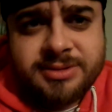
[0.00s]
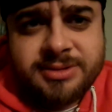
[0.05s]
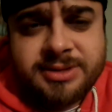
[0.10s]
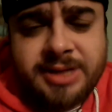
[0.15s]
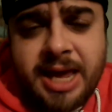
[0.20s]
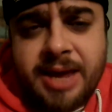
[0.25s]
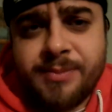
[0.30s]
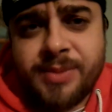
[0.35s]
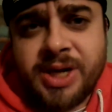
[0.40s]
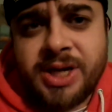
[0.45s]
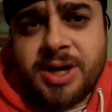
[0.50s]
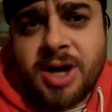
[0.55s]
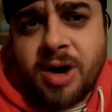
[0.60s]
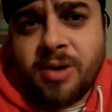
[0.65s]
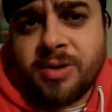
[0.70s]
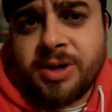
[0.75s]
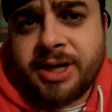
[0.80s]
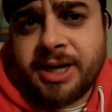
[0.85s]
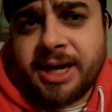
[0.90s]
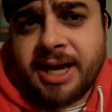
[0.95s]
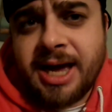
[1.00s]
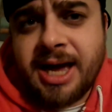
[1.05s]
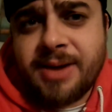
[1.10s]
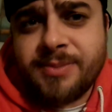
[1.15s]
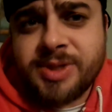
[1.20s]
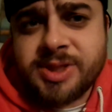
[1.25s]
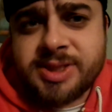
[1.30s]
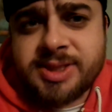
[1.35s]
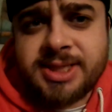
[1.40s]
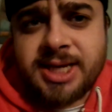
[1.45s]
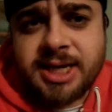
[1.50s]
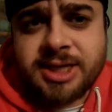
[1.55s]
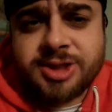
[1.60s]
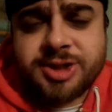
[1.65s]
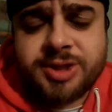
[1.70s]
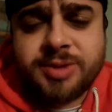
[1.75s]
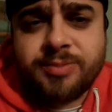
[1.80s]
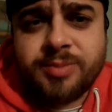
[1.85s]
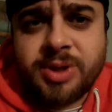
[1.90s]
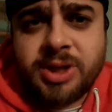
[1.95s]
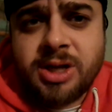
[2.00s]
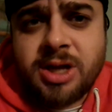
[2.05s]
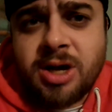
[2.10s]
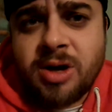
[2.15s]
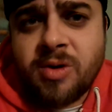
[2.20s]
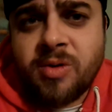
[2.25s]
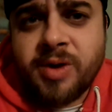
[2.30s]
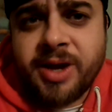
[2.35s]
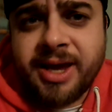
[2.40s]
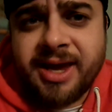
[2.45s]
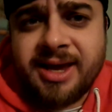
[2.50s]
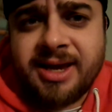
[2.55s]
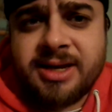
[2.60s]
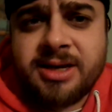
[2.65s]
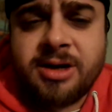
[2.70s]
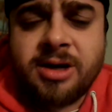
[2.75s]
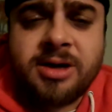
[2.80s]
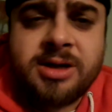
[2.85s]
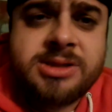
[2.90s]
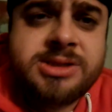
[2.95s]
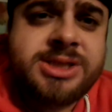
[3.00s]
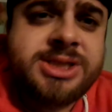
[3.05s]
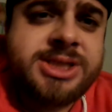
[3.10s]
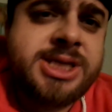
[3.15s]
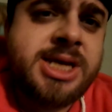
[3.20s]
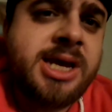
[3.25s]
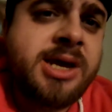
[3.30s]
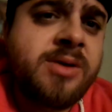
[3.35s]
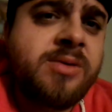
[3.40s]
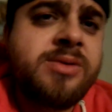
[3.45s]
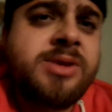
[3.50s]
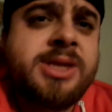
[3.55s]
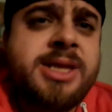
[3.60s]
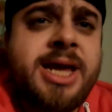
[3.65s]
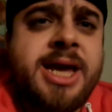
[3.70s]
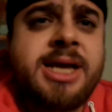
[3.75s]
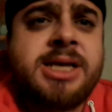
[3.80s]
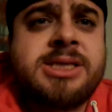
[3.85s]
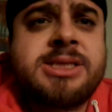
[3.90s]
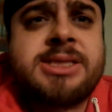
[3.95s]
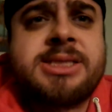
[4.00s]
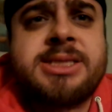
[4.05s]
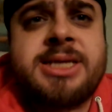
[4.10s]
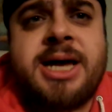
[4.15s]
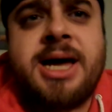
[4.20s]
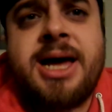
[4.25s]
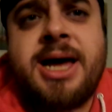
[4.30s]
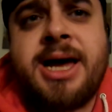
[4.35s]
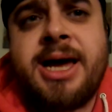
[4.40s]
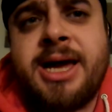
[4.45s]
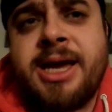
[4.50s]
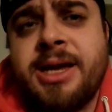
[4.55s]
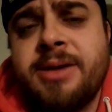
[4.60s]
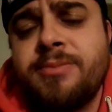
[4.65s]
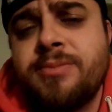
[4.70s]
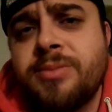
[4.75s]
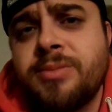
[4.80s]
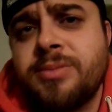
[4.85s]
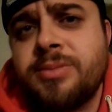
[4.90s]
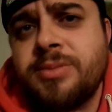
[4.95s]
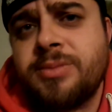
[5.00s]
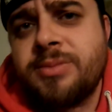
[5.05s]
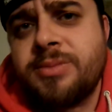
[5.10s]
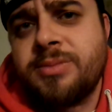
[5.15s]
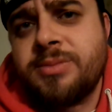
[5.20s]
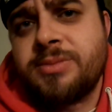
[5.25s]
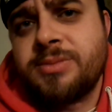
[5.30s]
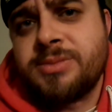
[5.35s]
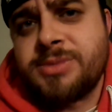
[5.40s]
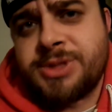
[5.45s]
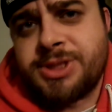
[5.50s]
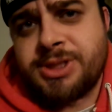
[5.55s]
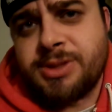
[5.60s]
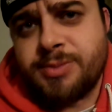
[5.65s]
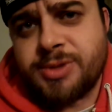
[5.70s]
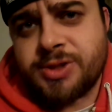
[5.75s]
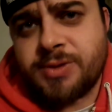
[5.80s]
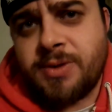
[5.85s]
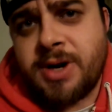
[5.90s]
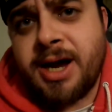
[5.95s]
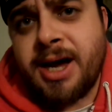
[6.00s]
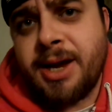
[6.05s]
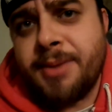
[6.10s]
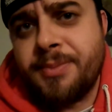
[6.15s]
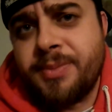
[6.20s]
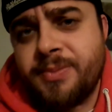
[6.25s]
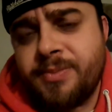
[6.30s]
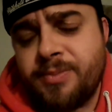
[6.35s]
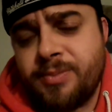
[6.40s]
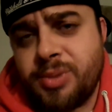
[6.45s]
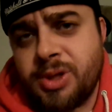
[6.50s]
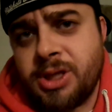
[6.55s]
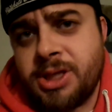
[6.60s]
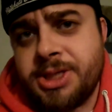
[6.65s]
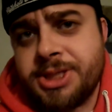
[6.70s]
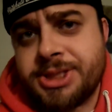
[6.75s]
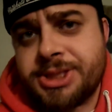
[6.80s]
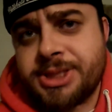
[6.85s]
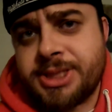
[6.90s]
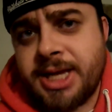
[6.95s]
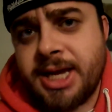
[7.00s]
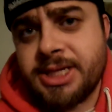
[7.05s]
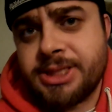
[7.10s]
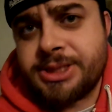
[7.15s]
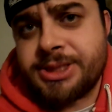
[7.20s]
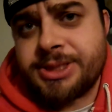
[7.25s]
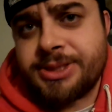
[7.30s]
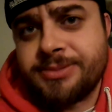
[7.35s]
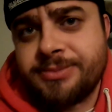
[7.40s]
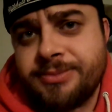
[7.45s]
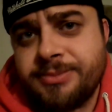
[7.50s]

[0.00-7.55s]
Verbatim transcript: Let me know in the comment section below. And until next time, subscribe, please. Thanks.